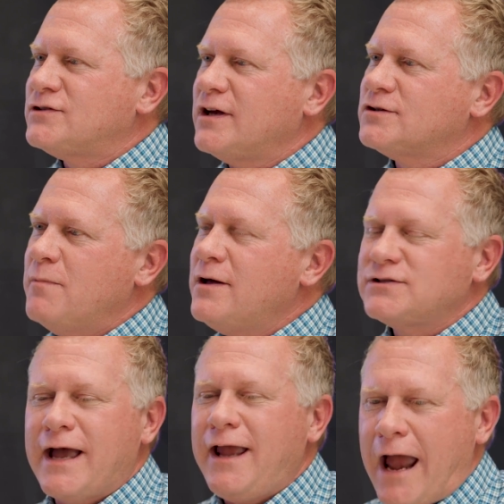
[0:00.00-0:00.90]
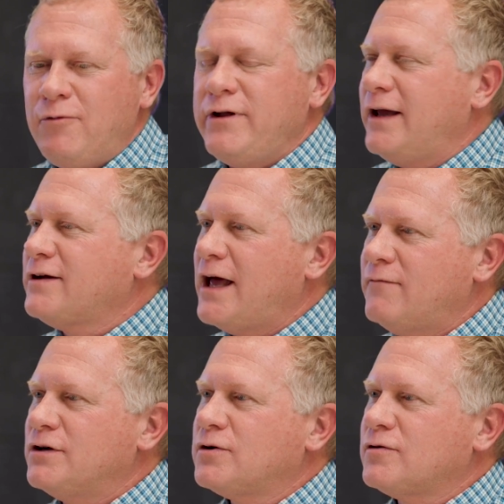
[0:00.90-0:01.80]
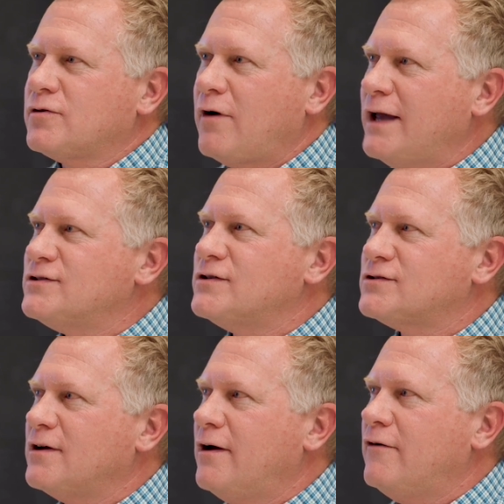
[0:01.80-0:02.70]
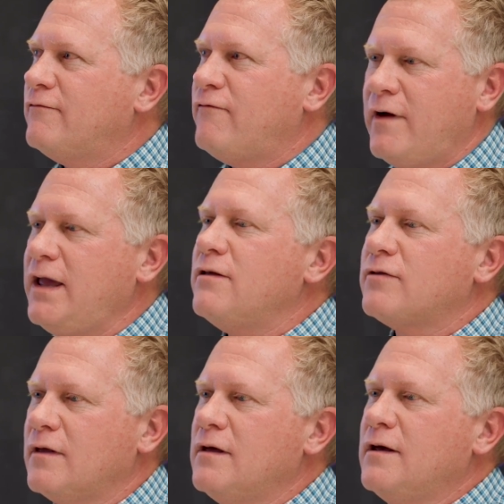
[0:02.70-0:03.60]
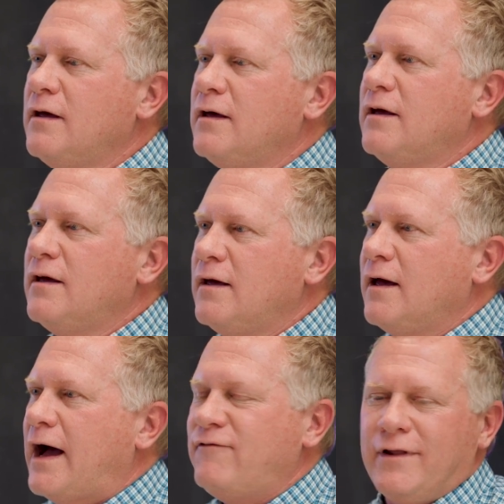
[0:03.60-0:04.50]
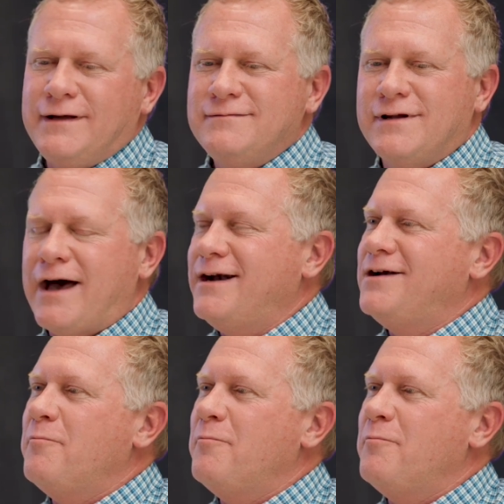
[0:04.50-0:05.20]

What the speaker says: 6 months, I really had kind of a crisis of faith. I felt like God had